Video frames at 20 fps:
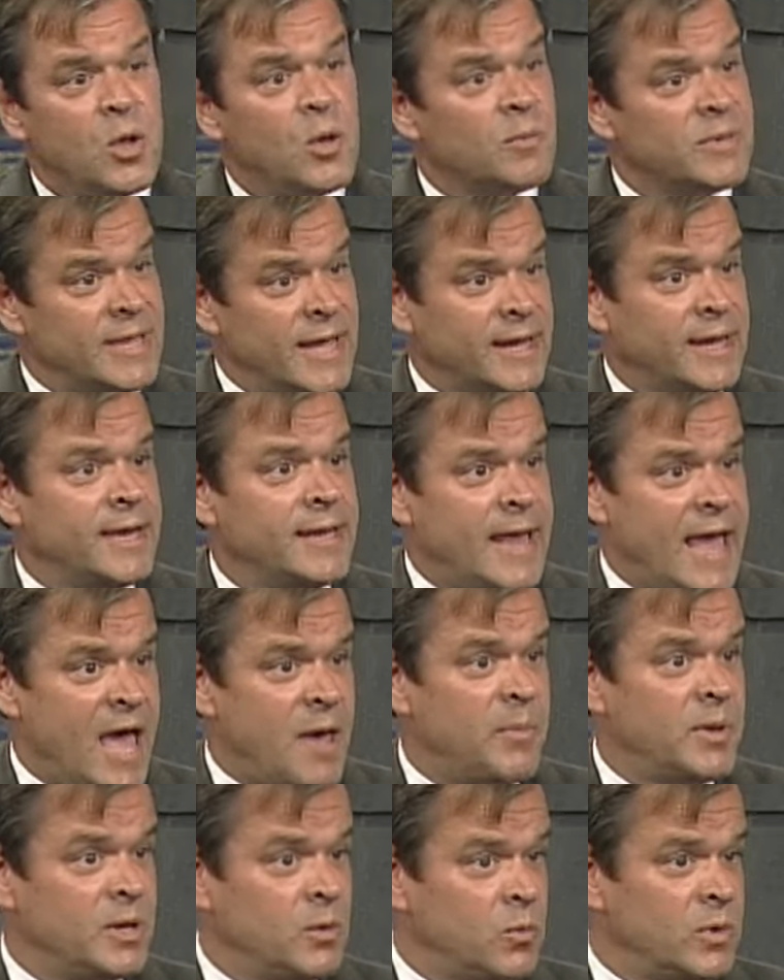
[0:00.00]
But that can
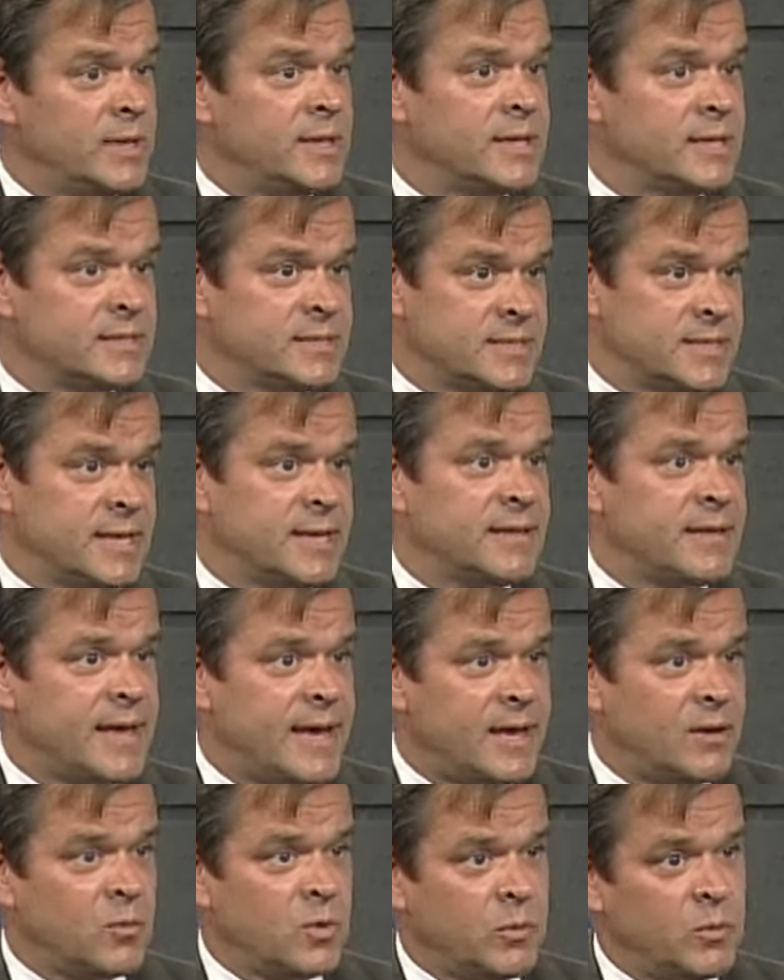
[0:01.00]
happen, and we did see
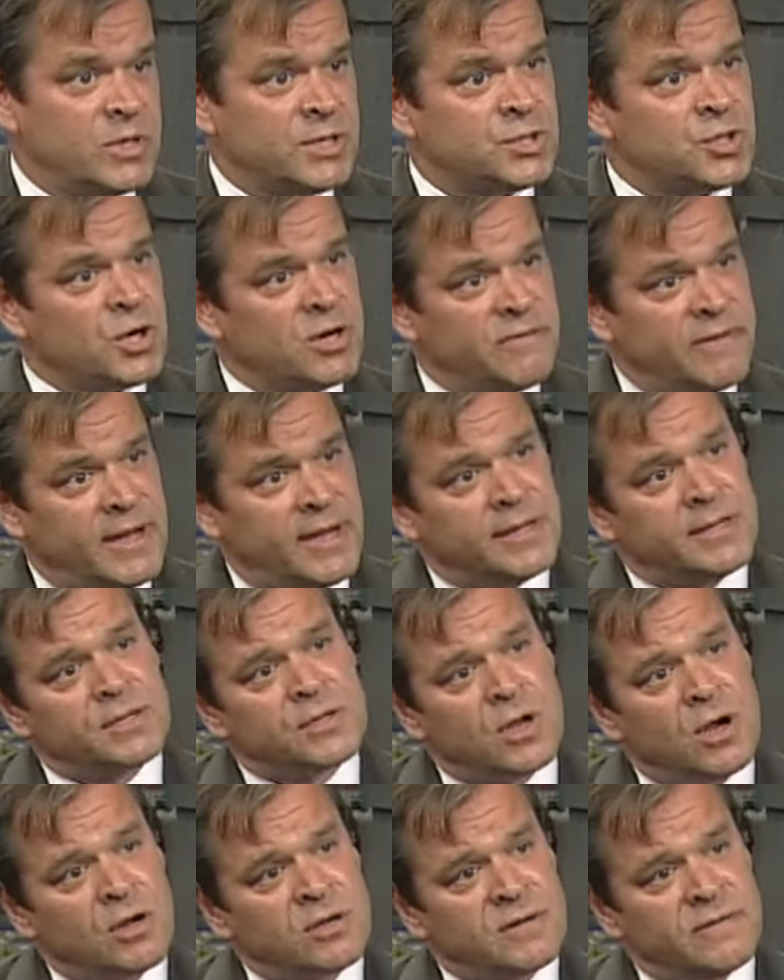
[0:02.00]
that when we surveyed and
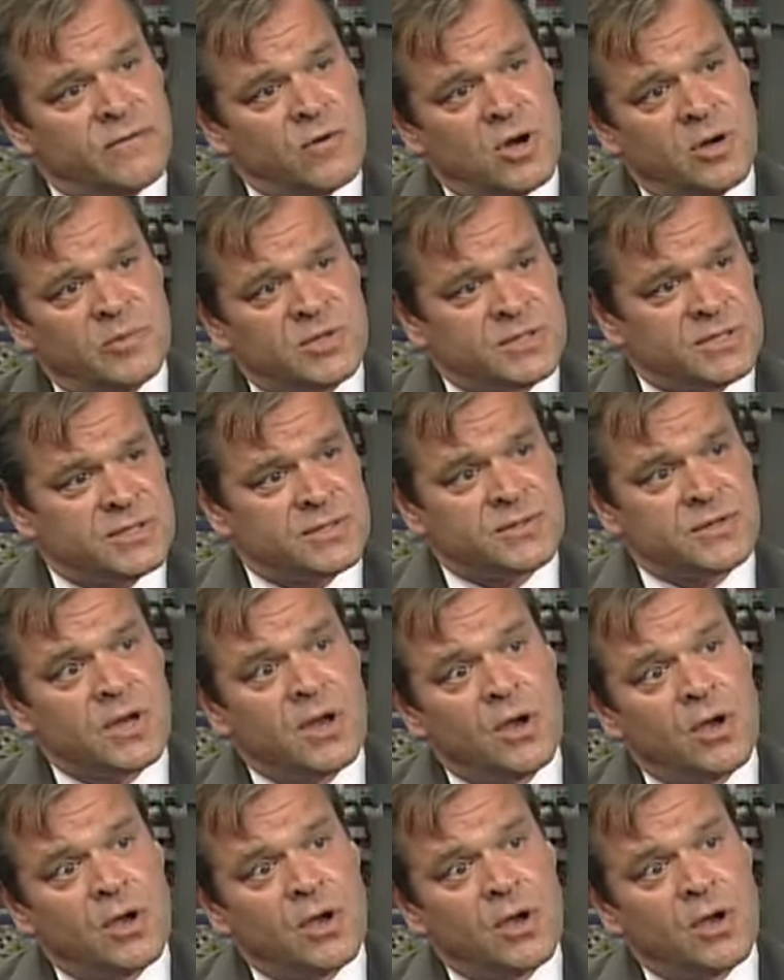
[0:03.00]
talked to pharmacists